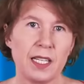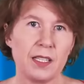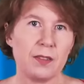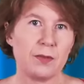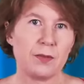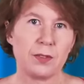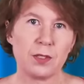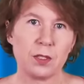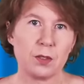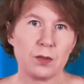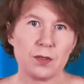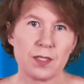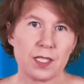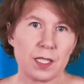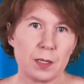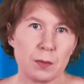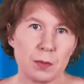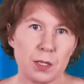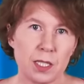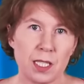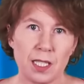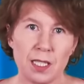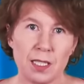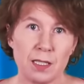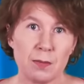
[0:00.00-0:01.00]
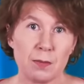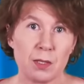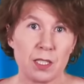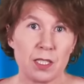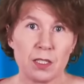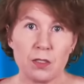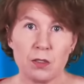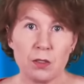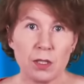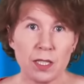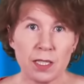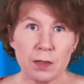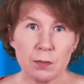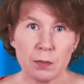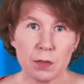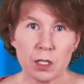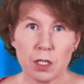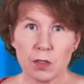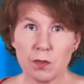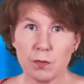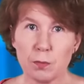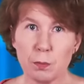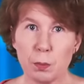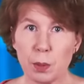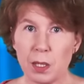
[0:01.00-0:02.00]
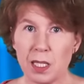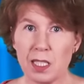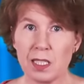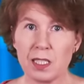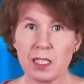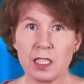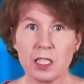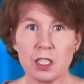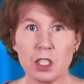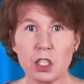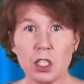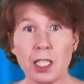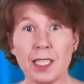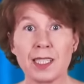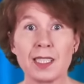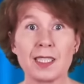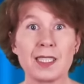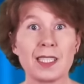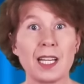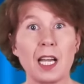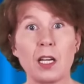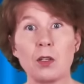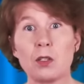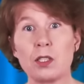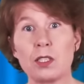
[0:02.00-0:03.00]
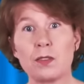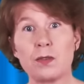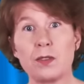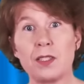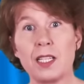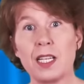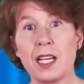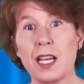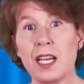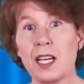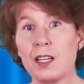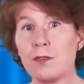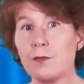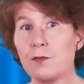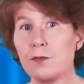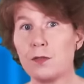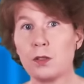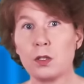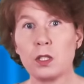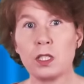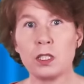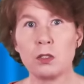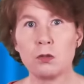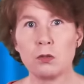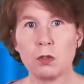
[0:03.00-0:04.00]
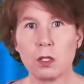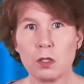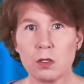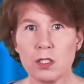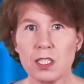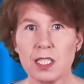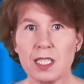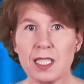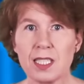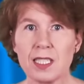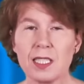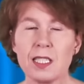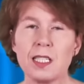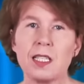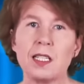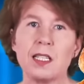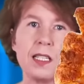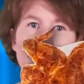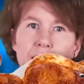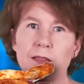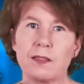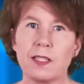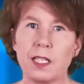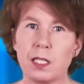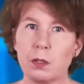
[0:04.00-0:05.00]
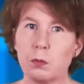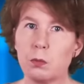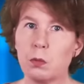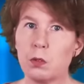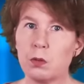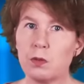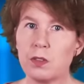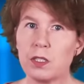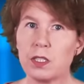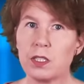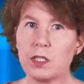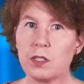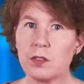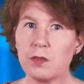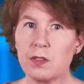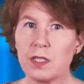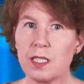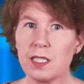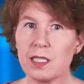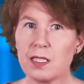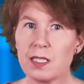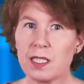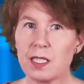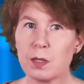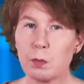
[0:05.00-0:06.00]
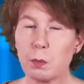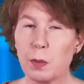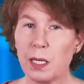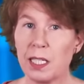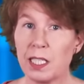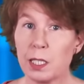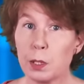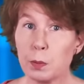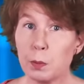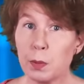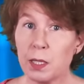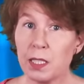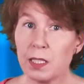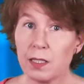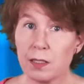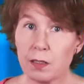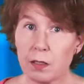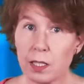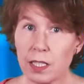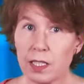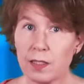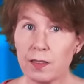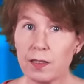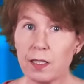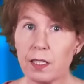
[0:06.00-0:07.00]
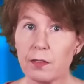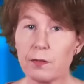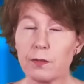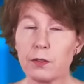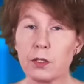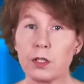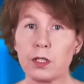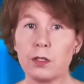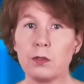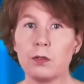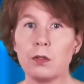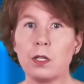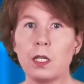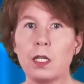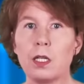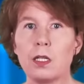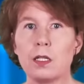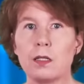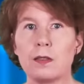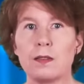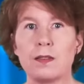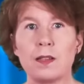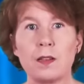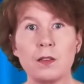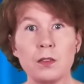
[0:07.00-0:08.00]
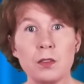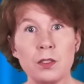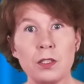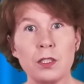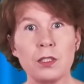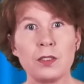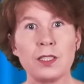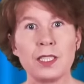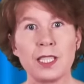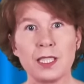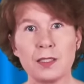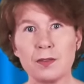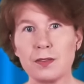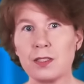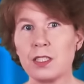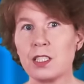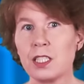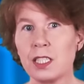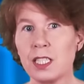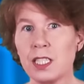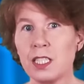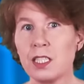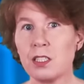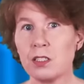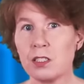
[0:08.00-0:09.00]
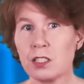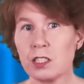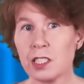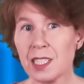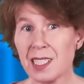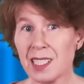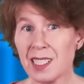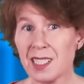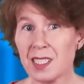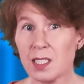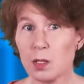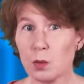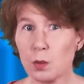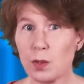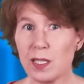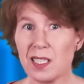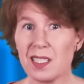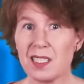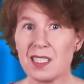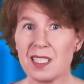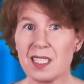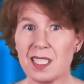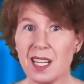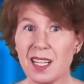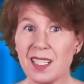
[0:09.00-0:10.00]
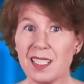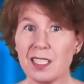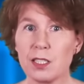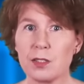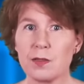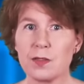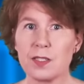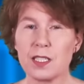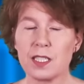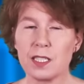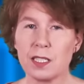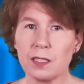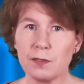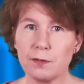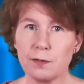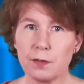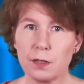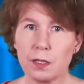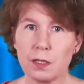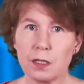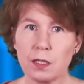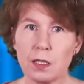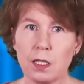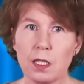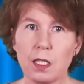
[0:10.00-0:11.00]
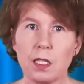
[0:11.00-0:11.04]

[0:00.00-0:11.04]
If you've sometimes dreamed of plucking chickens out of the air fully roasted, then moving to Venus might be the right thing for you, though you'd have to take your chickens with a side of sulfur.